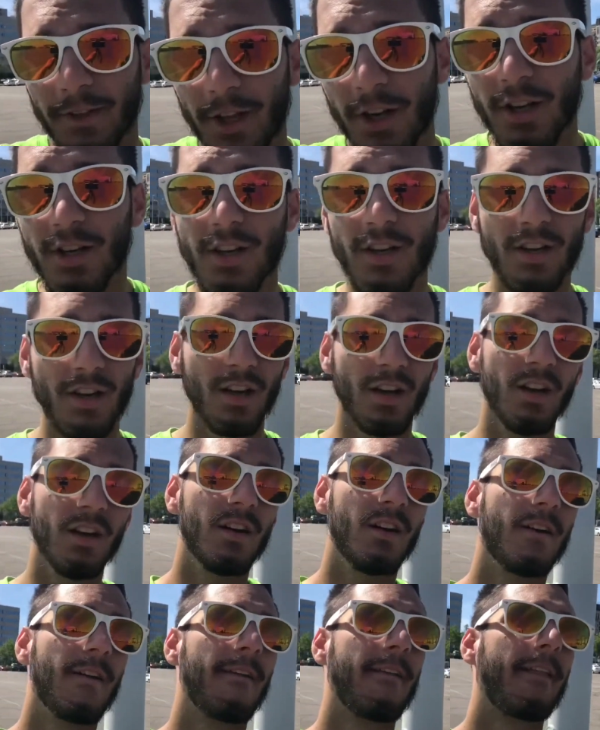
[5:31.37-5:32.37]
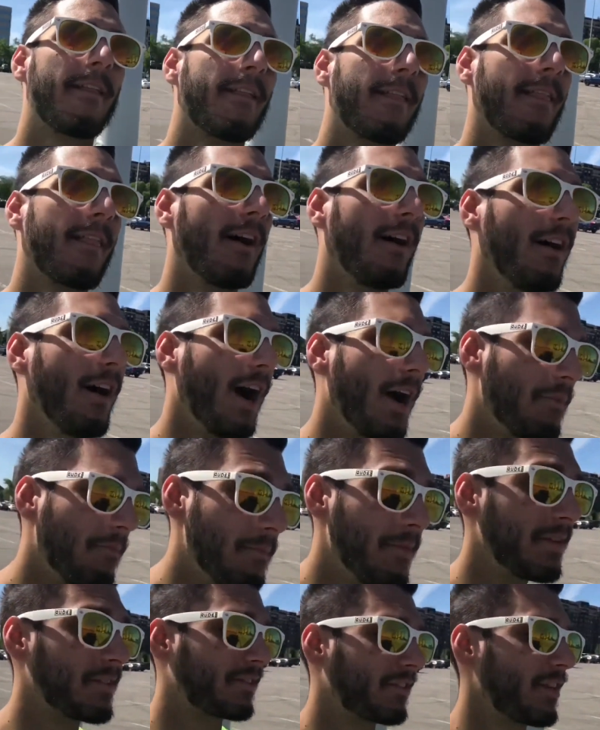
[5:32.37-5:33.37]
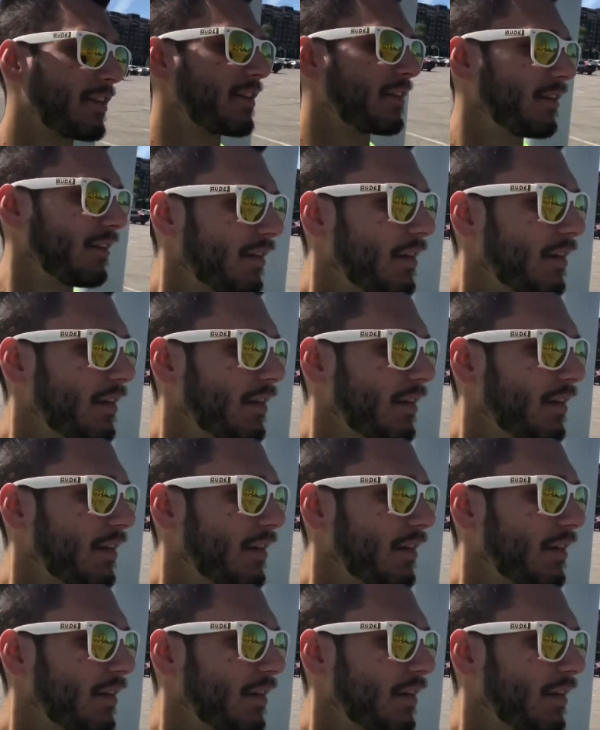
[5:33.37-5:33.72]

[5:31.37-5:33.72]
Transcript: look. I miss it,